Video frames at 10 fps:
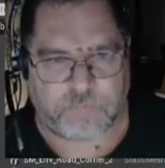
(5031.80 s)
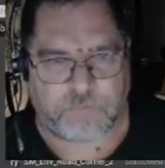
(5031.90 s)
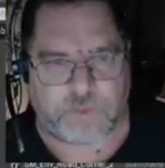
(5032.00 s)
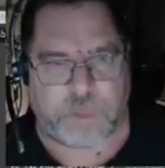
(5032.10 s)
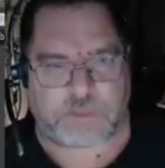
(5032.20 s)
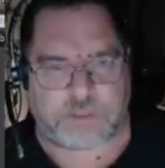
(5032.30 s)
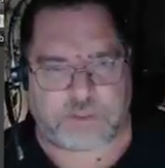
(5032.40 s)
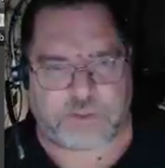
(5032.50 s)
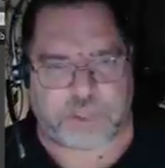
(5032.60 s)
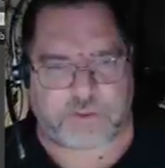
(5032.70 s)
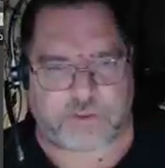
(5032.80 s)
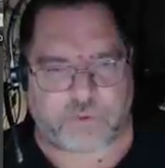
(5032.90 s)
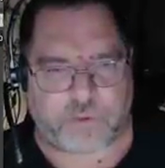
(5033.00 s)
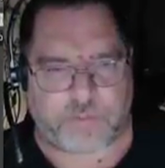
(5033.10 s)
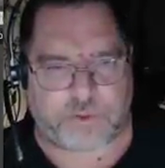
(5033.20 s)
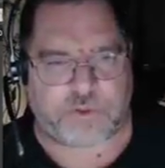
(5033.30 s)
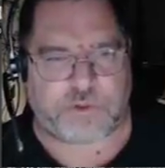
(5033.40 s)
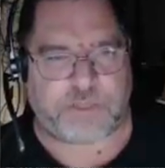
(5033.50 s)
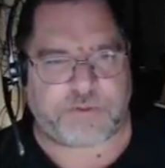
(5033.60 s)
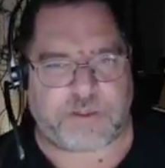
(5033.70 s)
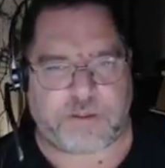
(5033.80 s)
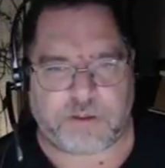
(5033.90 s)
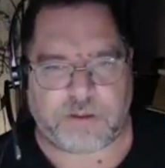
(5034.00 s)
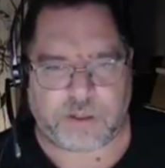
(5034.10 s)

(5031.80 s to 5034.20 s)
Yes, I did check the toilet, make sure there's nothing in there.